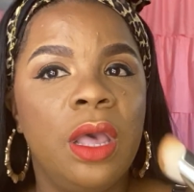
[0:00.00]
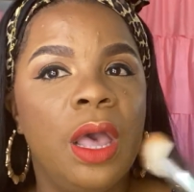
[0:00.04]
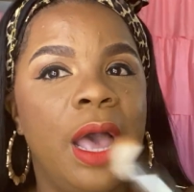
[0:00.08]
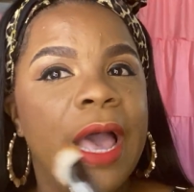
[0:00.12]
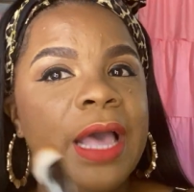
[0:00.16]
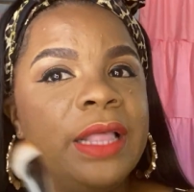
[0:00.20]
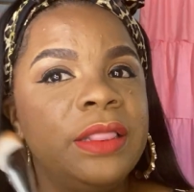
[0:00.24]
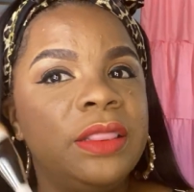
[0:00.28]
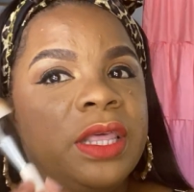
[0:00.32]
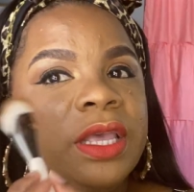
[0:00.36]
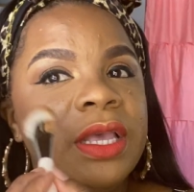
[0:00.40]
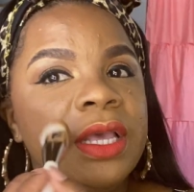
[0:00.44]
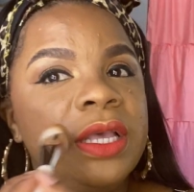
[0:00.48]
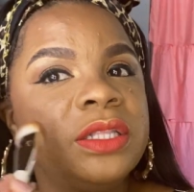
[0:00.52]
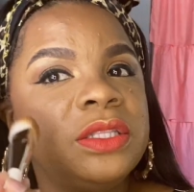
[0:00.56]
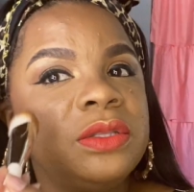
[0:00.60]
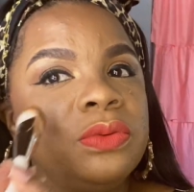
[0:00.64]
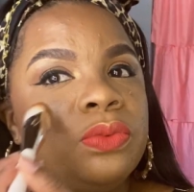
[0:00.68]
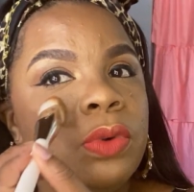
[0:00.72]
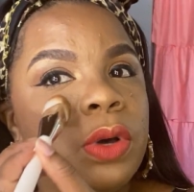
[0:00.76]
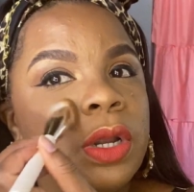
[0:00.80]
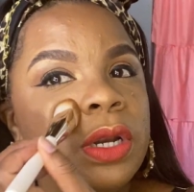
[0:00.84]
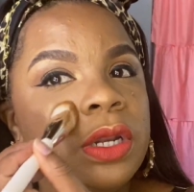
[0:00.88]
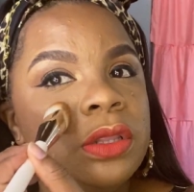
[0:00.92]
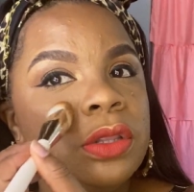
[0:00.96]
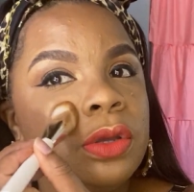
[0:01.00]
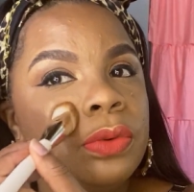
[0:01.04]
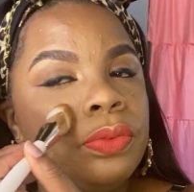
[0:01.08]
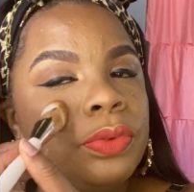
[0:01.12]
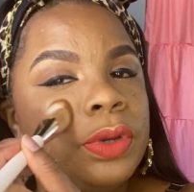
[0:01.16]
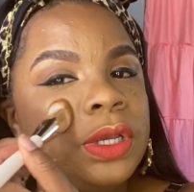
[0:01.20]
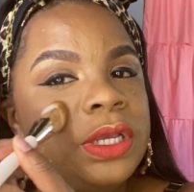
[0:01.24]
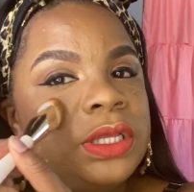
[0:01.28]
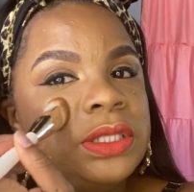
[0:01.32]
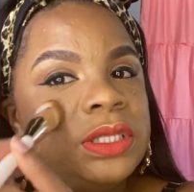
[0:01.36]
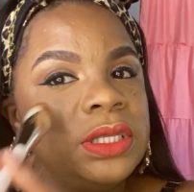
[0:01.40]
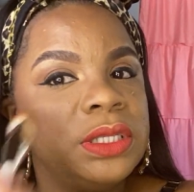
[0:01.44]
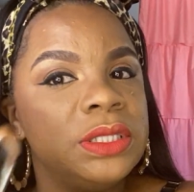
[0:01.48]
I think it's one of the
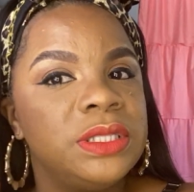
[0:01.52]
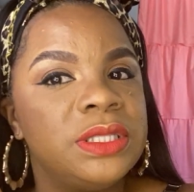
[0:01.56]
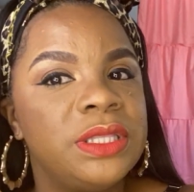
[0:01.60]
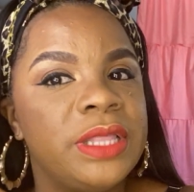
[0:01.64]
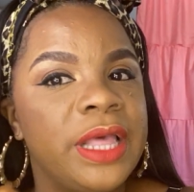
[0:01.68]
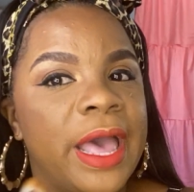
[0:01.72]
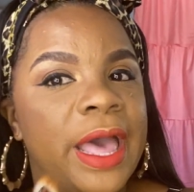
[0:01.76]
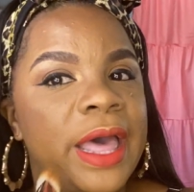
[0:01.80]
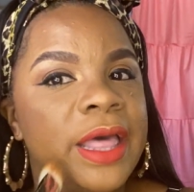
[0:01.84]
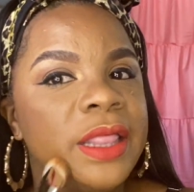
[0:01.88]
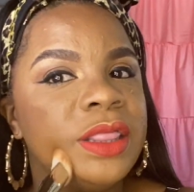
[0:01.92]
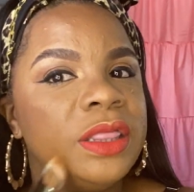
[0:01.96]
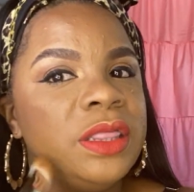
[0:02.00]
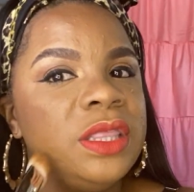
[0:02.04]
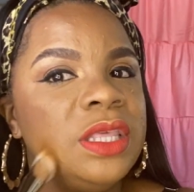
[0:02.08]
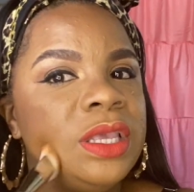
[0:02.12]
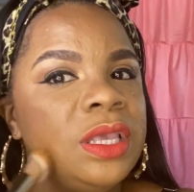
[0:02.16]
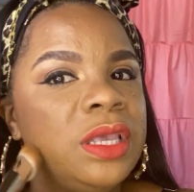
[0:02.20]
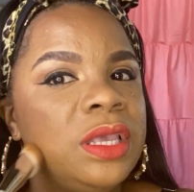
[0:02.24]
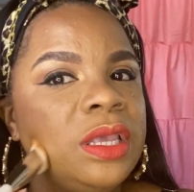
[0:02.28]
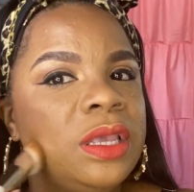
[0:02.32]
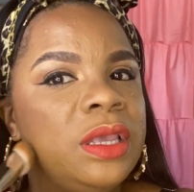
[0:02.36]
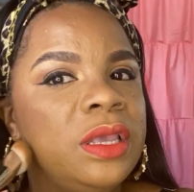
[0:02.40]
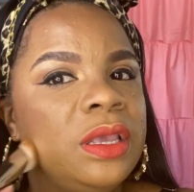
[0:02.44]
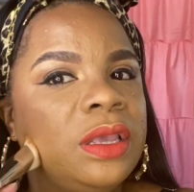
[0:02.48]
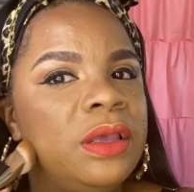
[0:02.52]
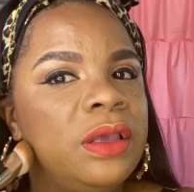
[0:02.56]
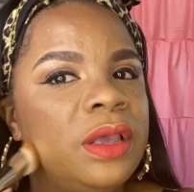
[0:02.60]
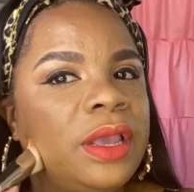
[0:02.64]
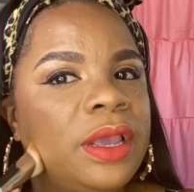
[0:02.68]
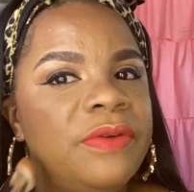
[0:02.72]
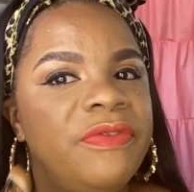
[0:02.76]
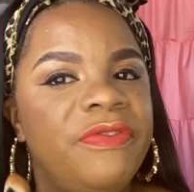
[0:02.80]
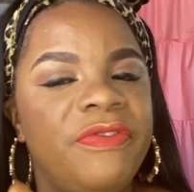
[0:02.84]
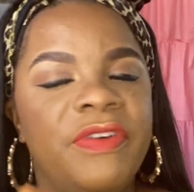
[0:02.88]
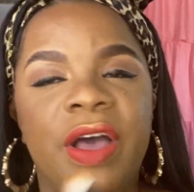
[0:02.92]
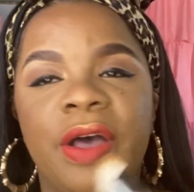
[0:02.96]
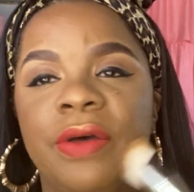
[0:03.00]
reasons that the
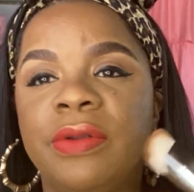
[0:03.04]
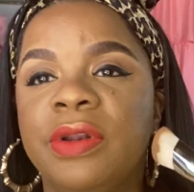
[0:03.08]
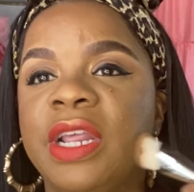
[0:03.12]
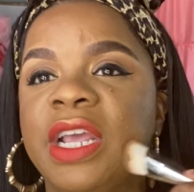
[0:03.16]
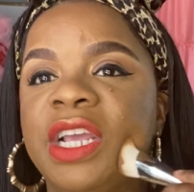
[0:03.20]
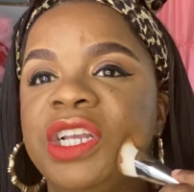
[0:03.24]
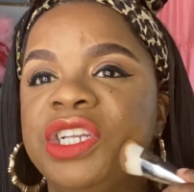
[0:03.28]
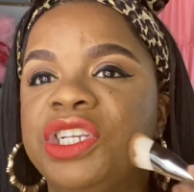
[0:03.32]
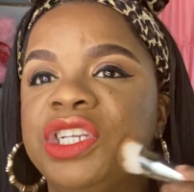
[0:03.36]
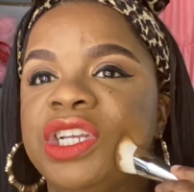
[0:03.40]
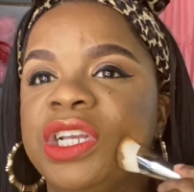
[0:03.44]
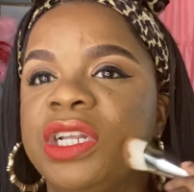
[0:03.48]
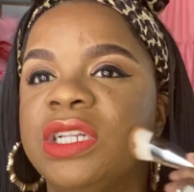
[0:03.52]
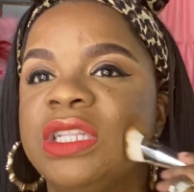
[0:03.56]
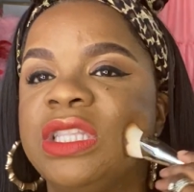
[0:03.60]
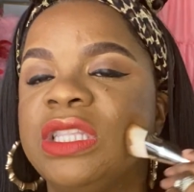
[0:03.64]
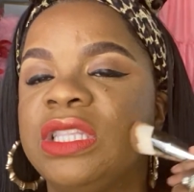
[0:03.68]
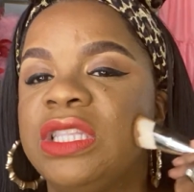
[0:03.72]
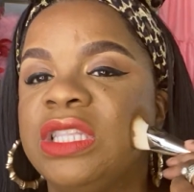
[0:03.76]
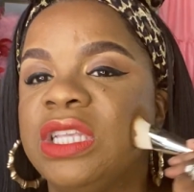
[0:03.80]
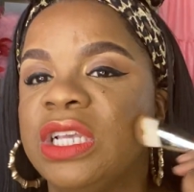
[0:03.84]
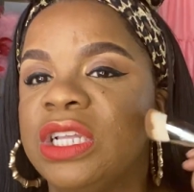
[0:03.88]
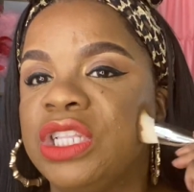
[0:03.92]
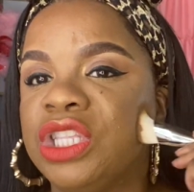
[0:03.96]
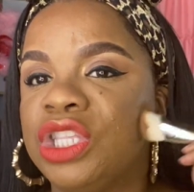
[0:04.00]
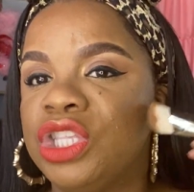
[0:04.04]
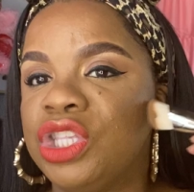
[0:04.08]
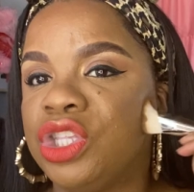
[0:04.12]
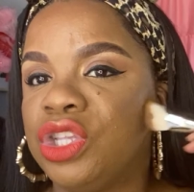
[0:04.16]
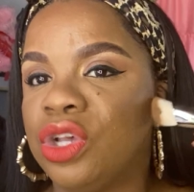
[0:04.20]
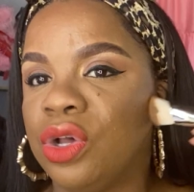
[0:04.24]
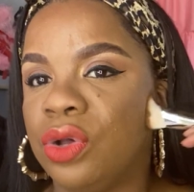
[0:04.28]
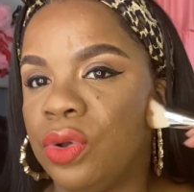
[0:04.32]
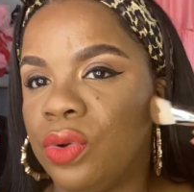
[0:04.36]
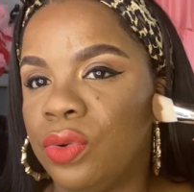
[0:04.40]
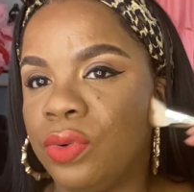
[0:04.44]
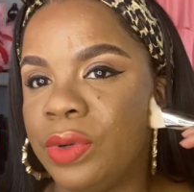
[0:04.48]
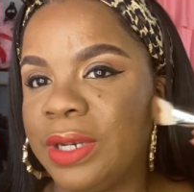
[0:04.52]
foundation sits
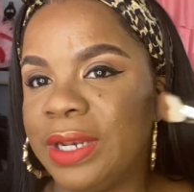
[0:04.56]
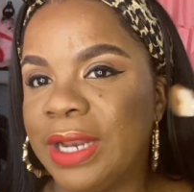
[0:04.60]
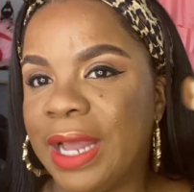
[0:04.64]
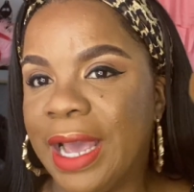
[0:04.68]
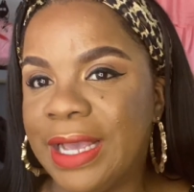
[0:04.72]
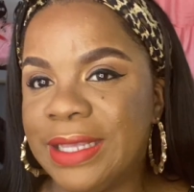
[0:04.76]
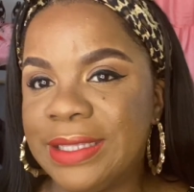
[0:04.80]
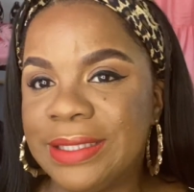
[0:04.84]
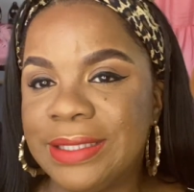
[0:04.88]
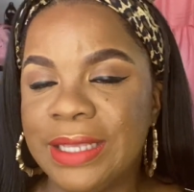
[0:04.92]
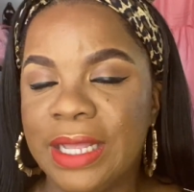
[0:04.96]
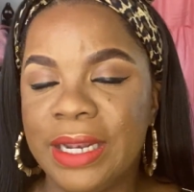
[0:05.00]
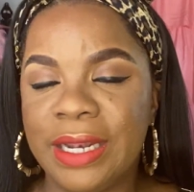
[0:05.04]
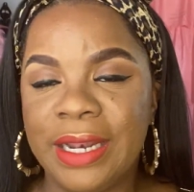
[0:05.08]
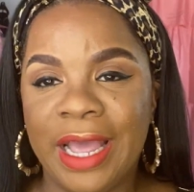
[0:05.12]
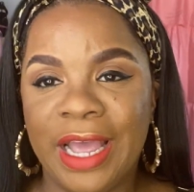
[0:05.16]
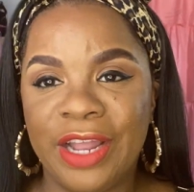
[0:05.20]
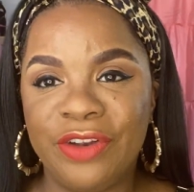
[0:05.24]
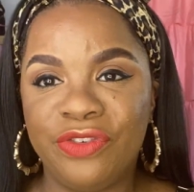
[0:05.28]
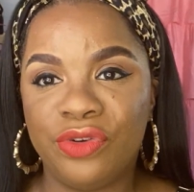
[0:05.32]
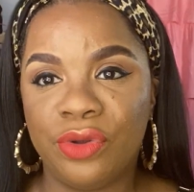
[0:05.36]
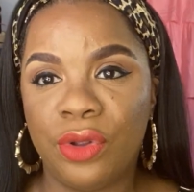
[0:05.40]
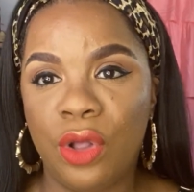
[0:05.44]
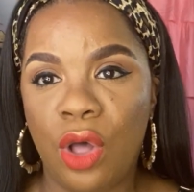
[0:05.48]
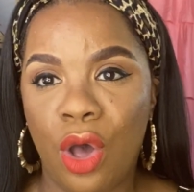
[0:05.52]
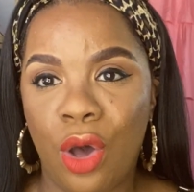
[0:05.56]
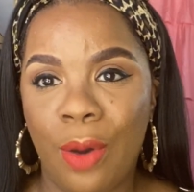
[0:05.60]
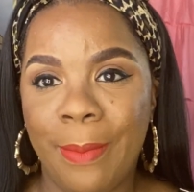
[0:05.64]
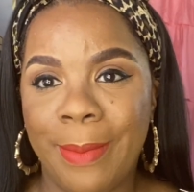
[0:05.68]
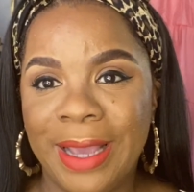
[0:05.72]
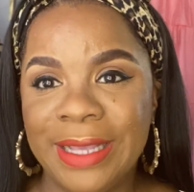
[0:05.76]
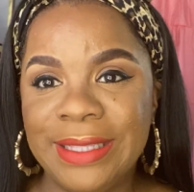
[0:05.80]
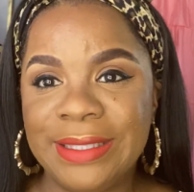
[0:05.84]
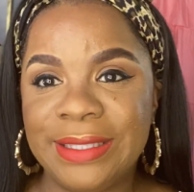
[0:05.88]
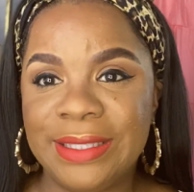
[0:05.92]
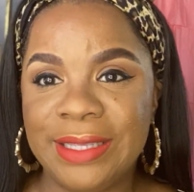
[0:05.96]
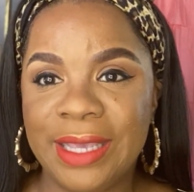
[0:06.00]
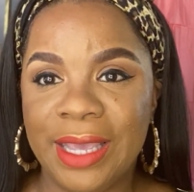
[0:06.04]
so nice and natural on
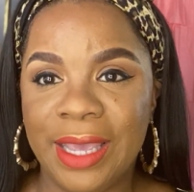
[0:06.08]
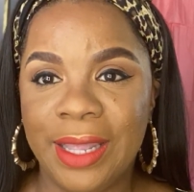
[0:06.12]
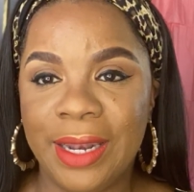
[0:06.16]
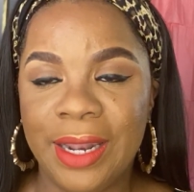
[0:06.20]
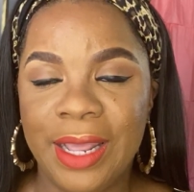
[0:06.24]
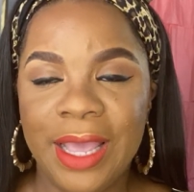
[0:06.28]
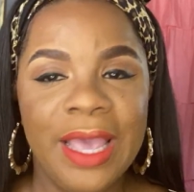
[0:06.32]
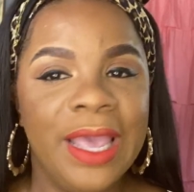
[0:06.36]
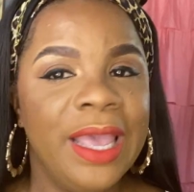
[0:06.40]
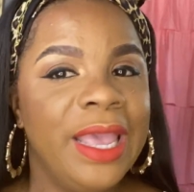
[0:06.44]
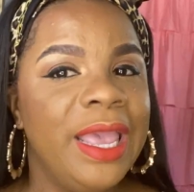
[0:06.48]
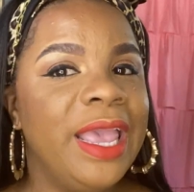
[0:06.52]
my skin.